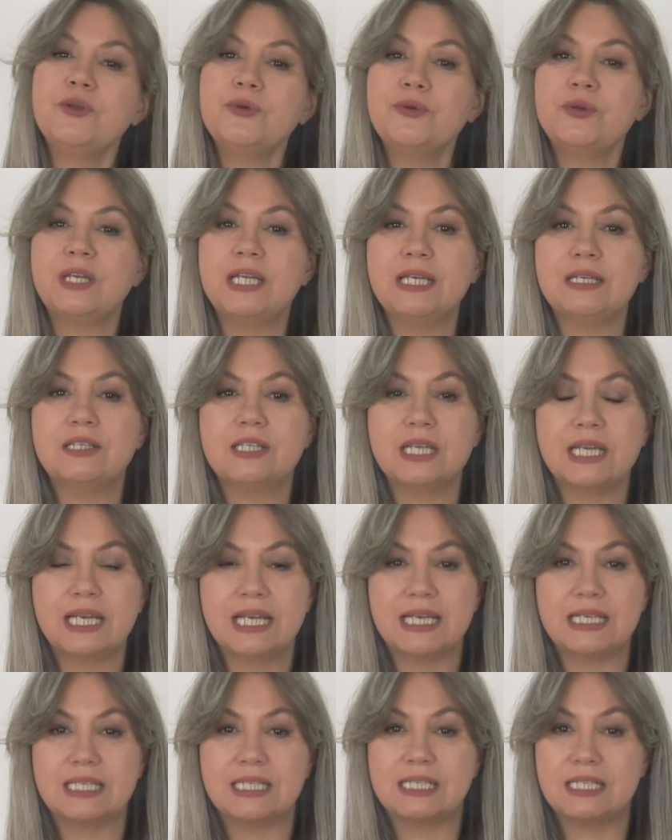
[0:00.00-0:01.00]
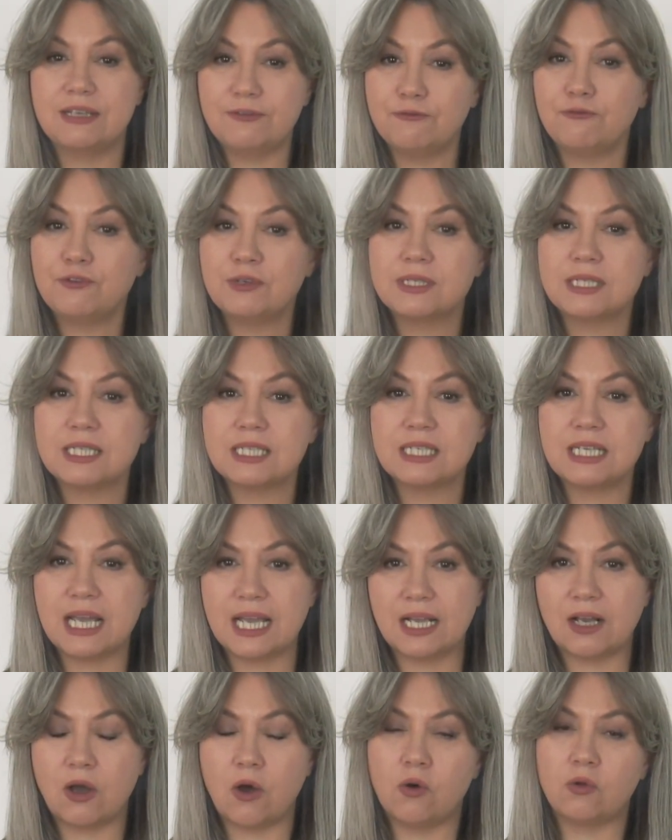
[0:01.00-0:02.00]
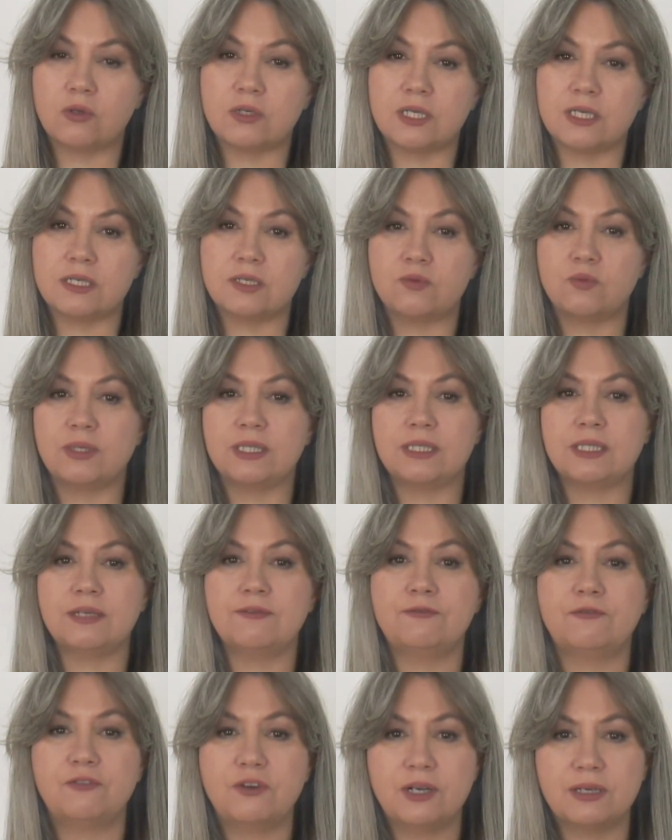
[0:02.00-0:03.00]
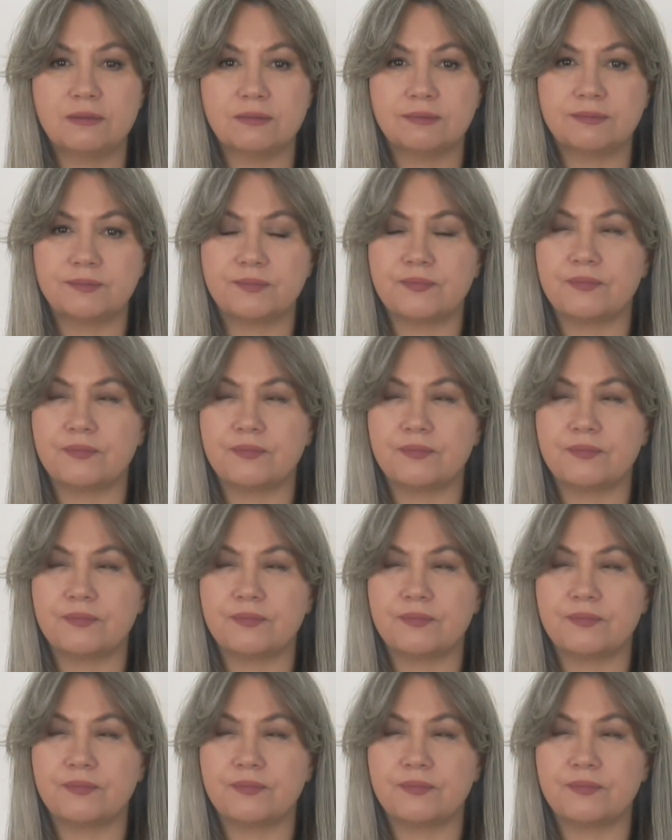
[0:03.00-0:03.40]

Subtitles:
you need to hit different stakeholders with different,